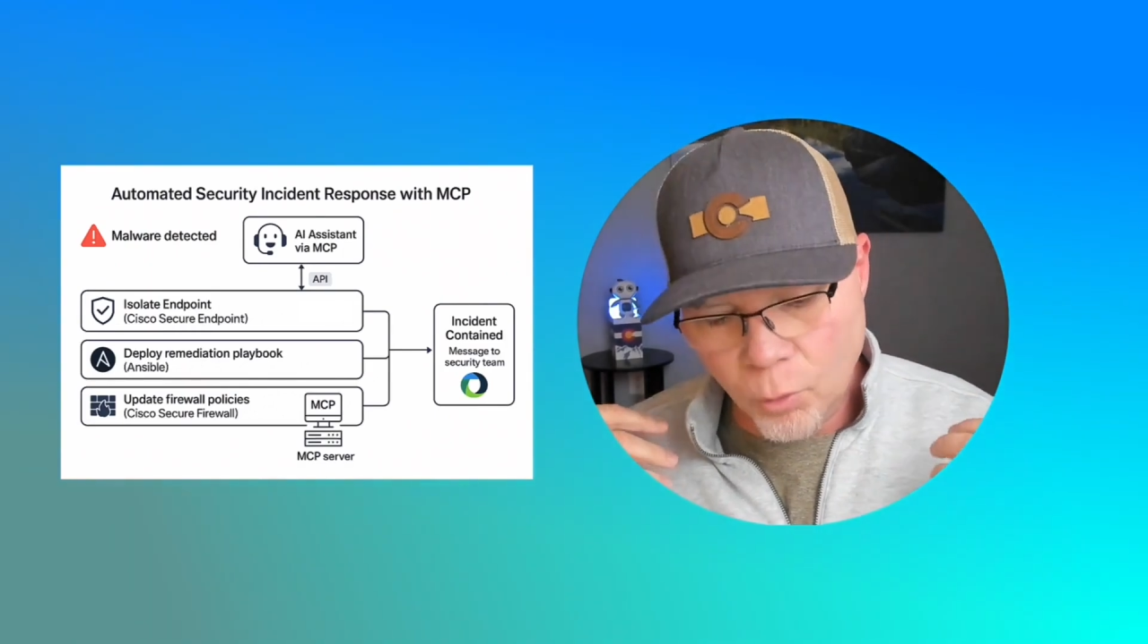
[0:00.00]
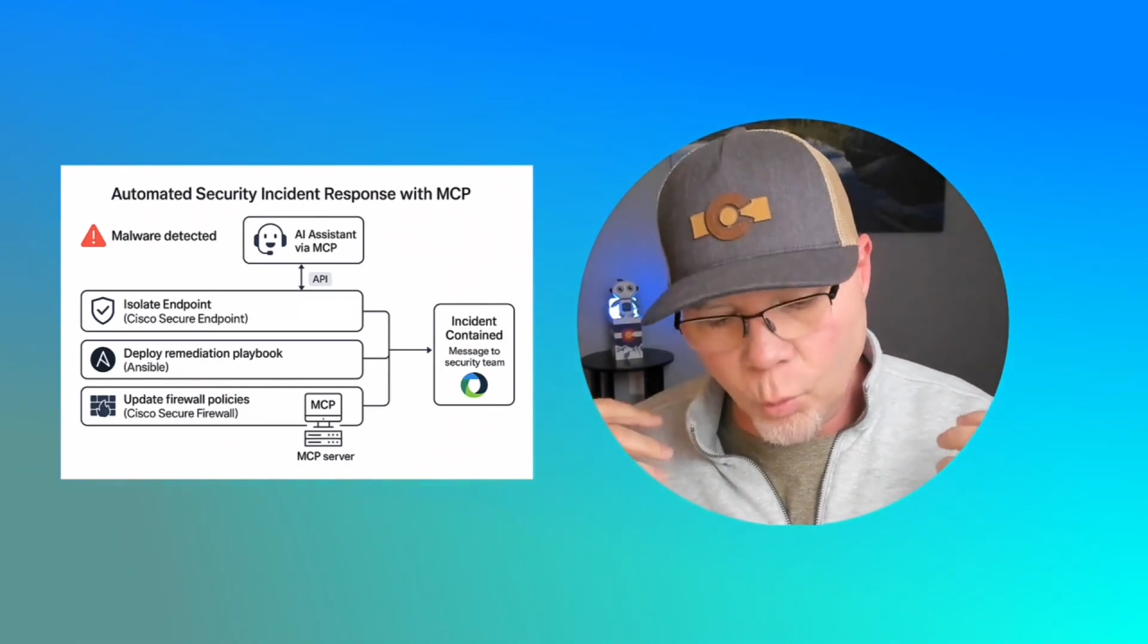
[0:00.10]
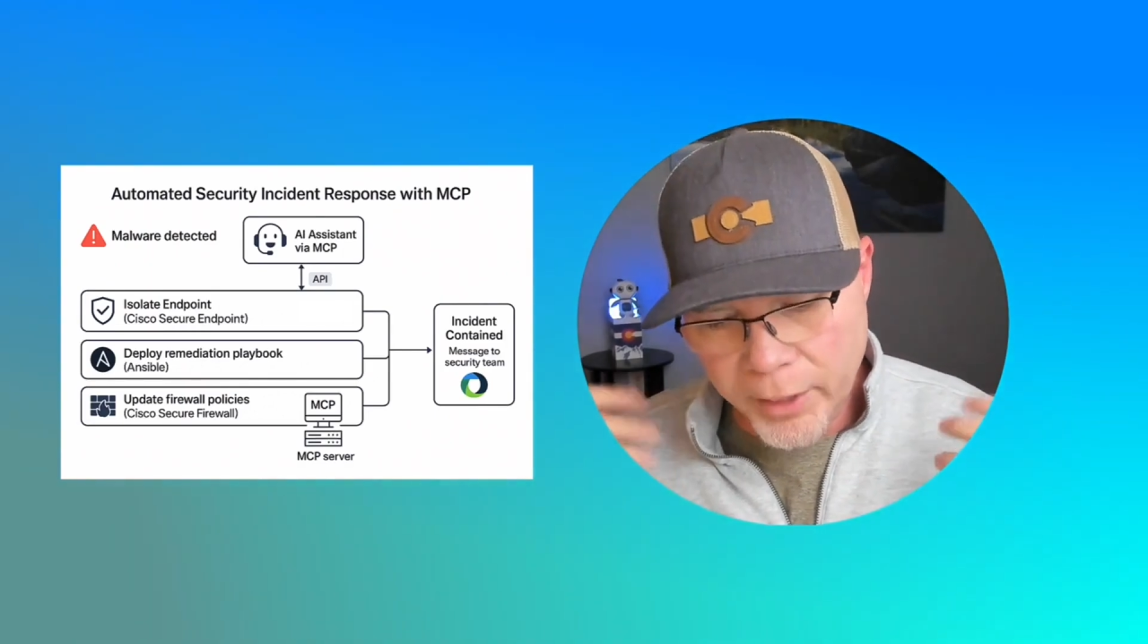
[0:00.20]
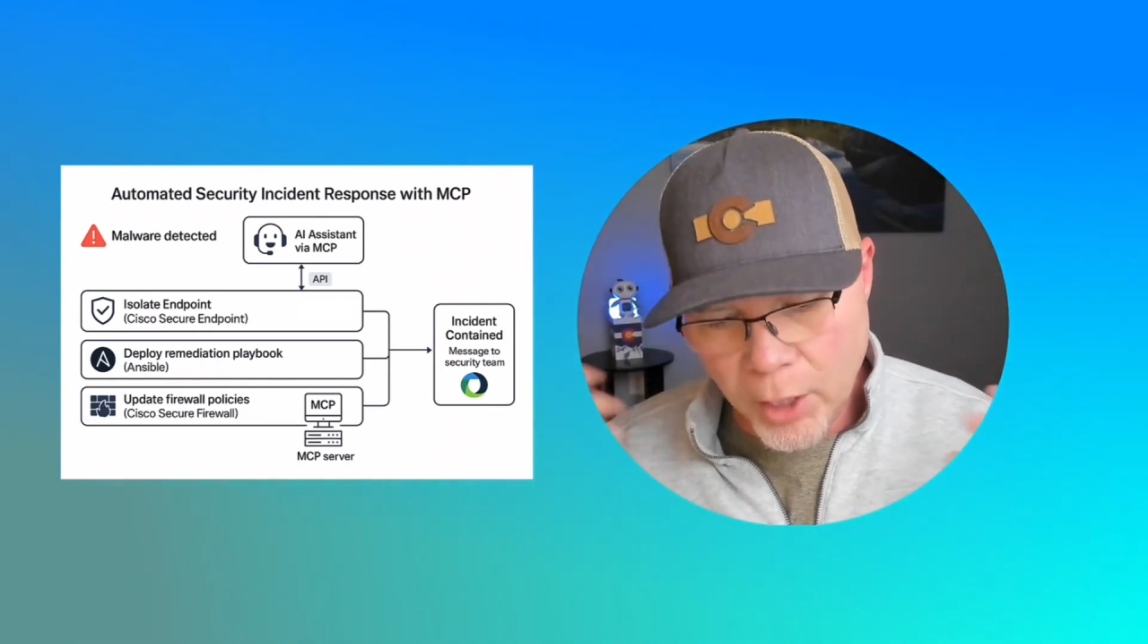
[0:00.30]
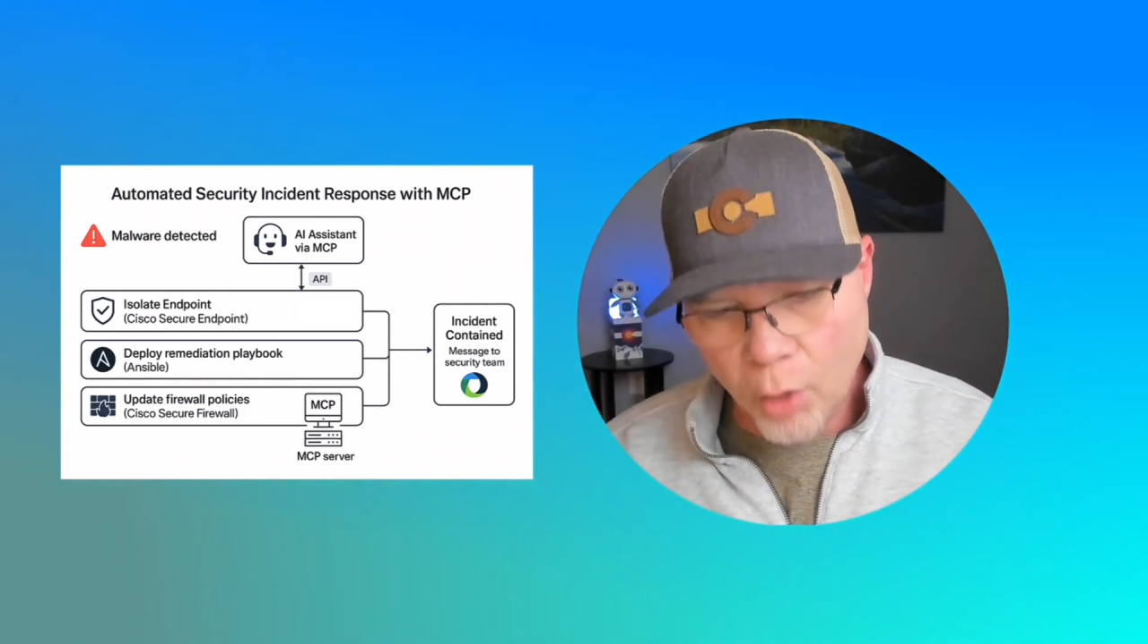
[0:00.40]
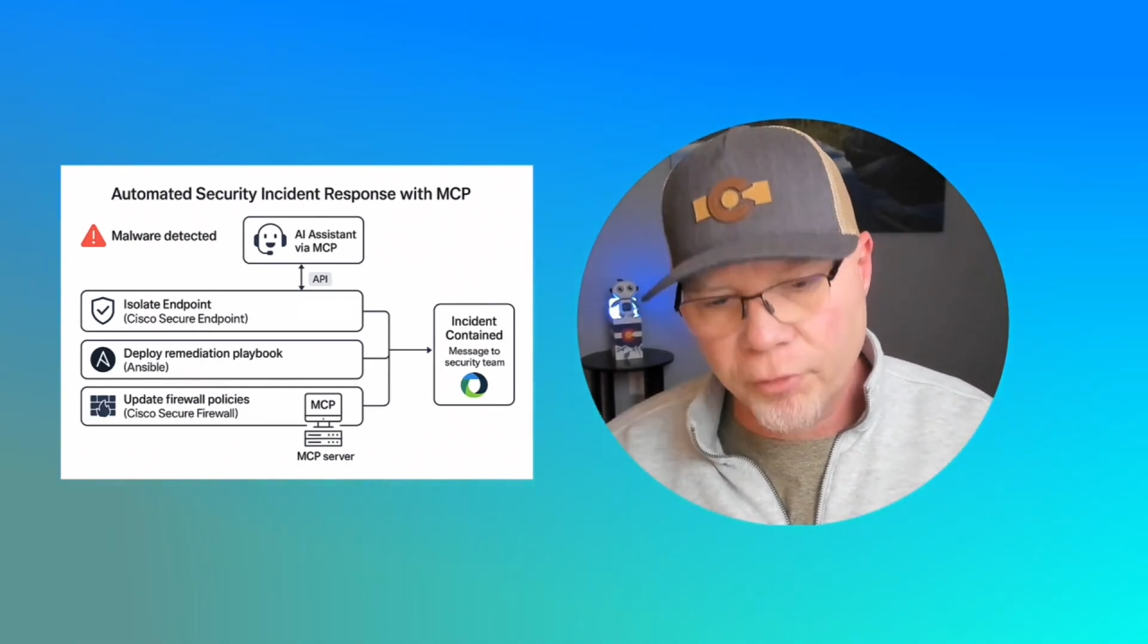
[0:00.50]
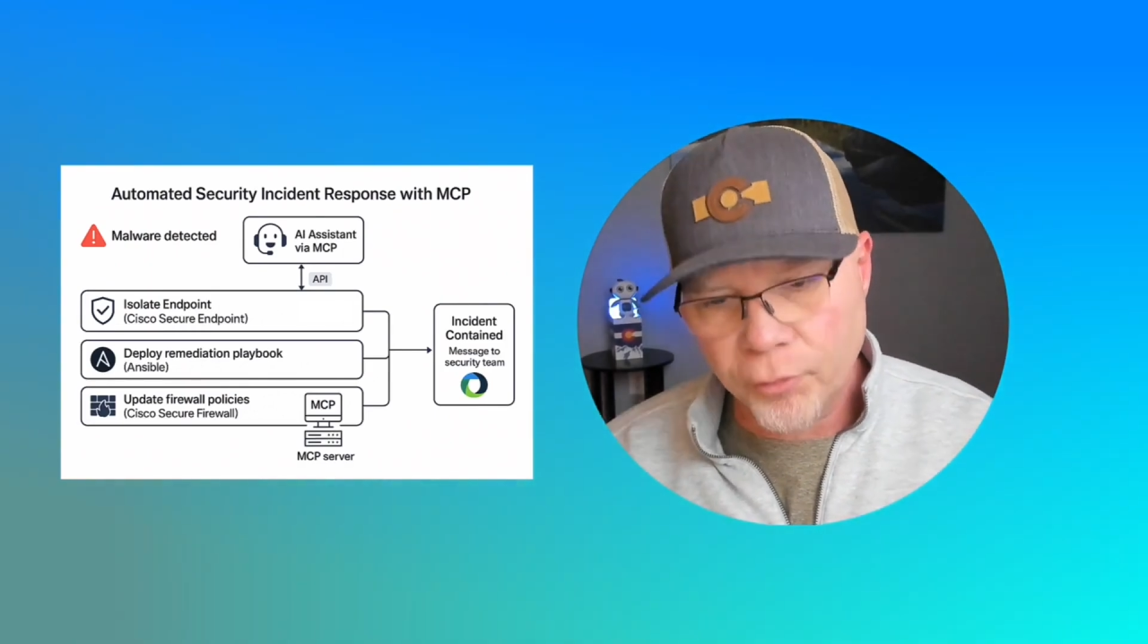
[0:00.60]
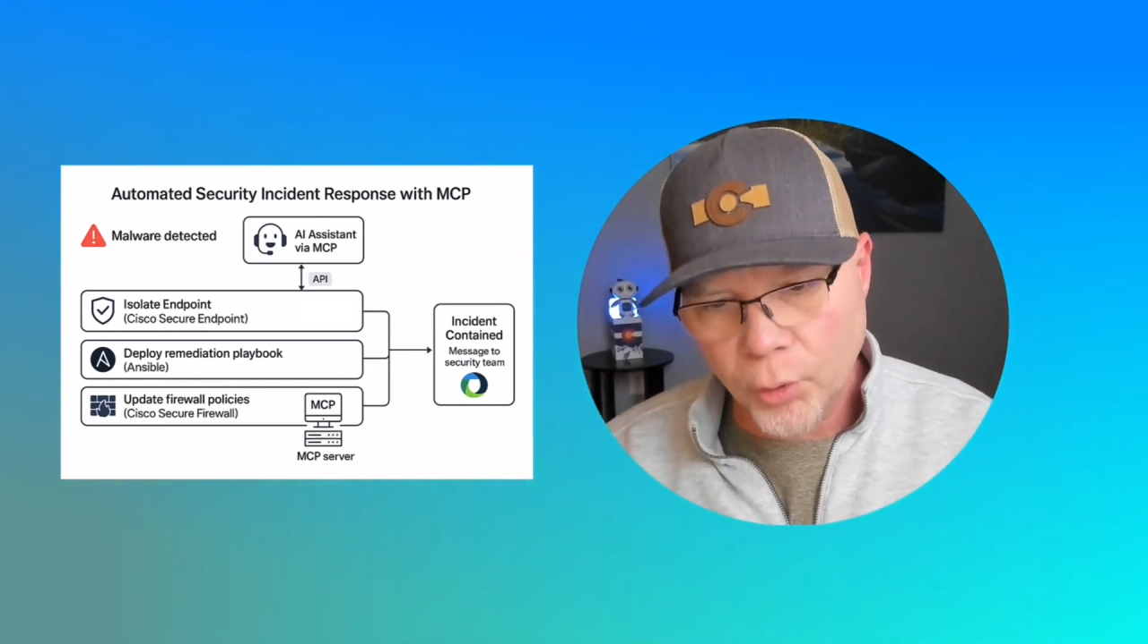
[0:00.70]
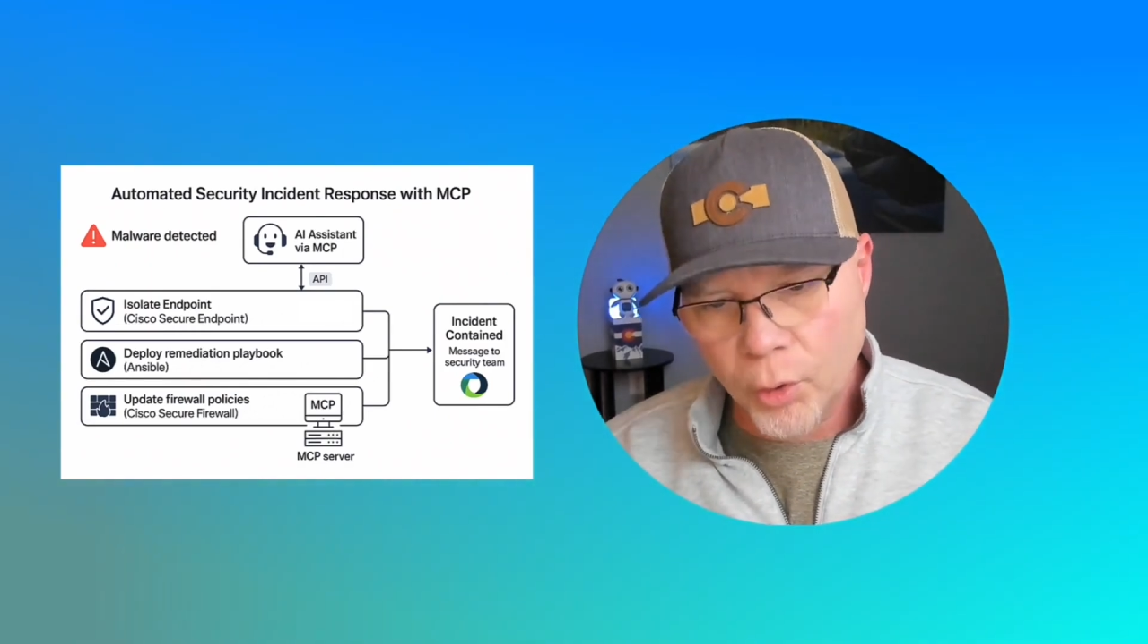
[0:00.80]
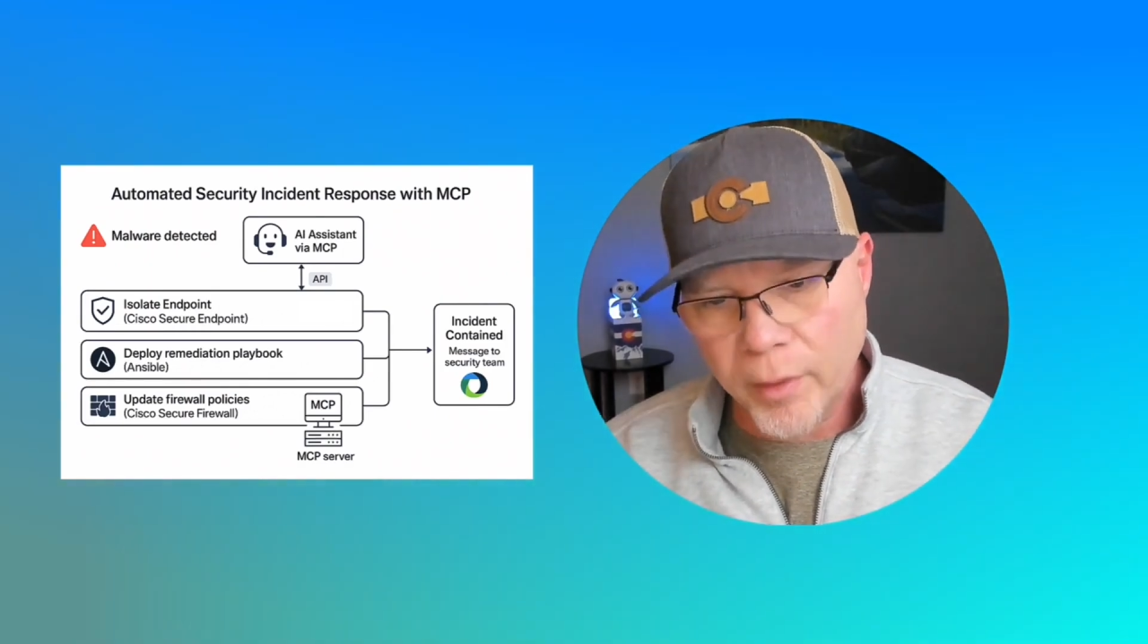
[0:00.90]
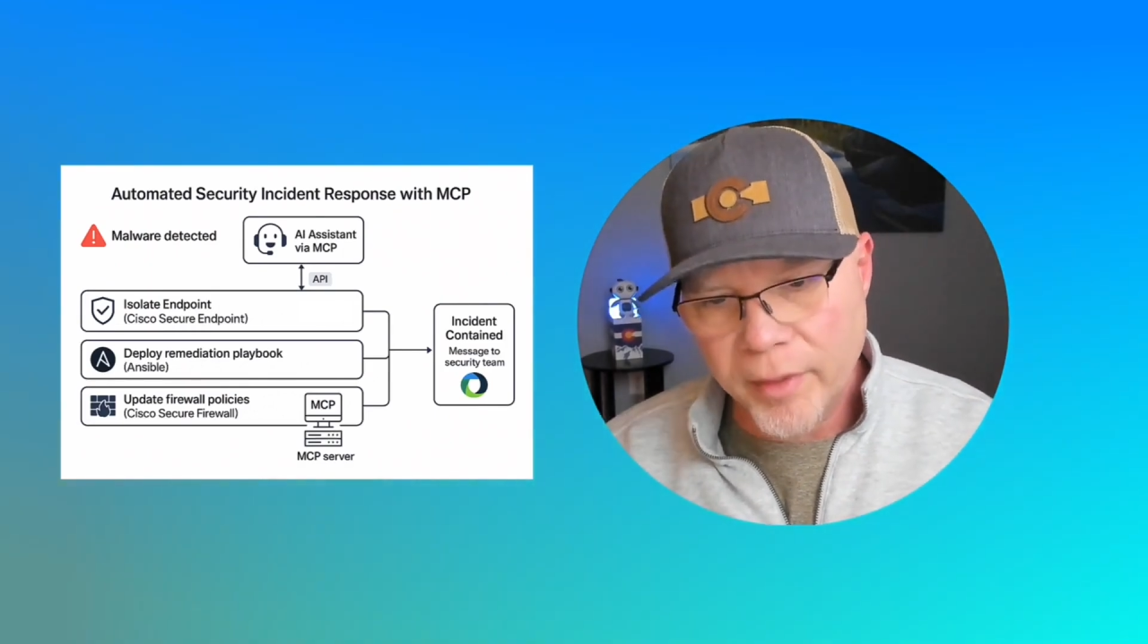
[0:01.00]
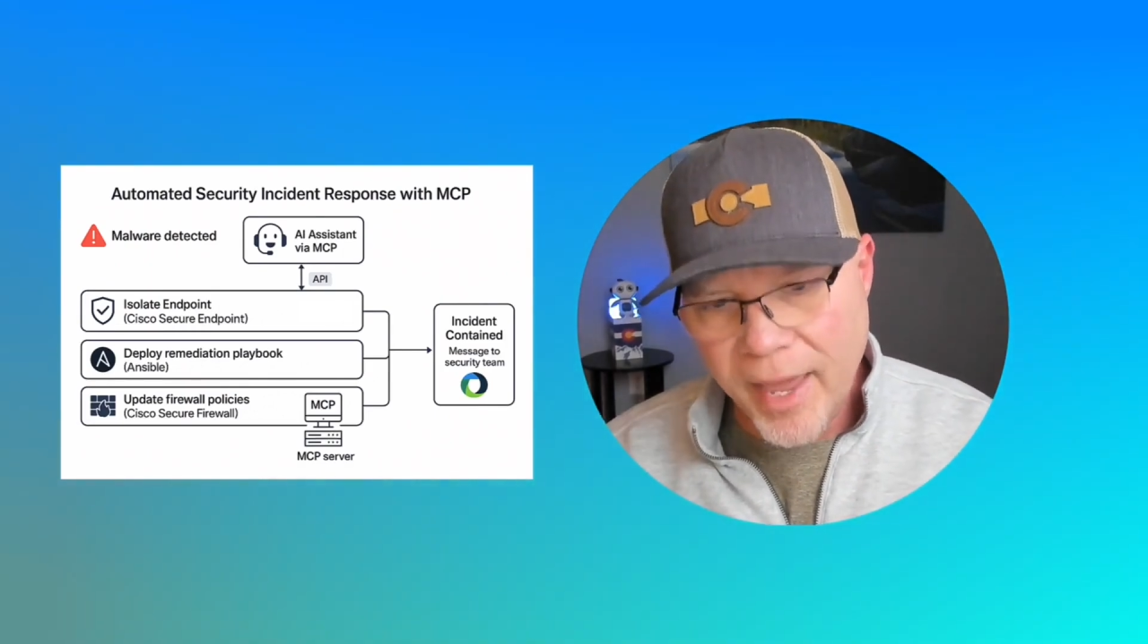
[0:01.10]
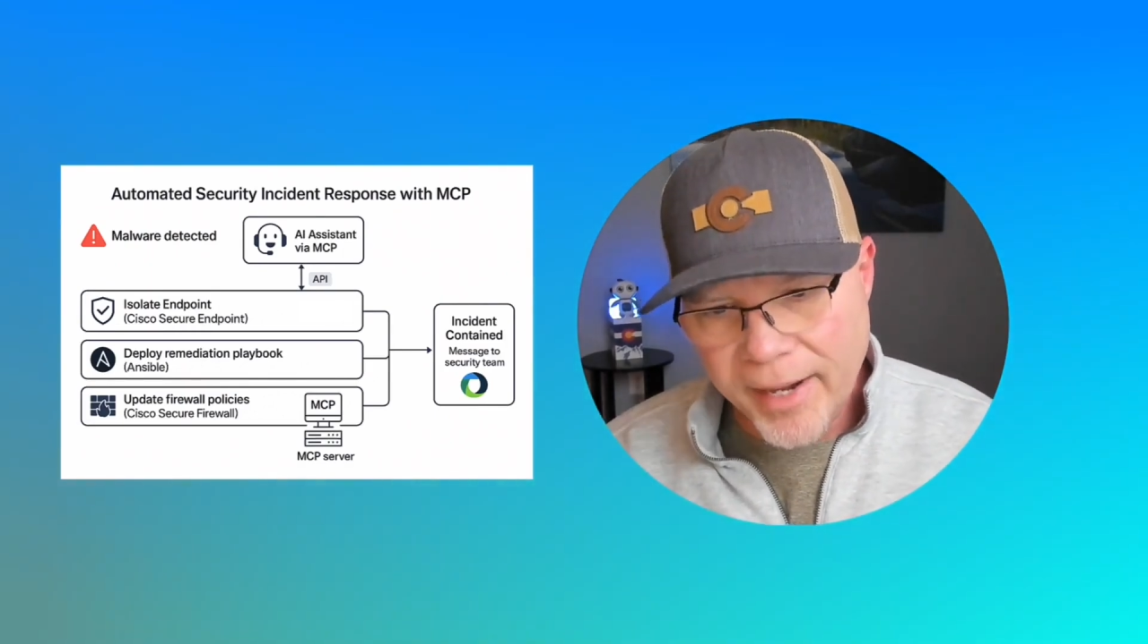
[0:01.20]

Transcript: We go through and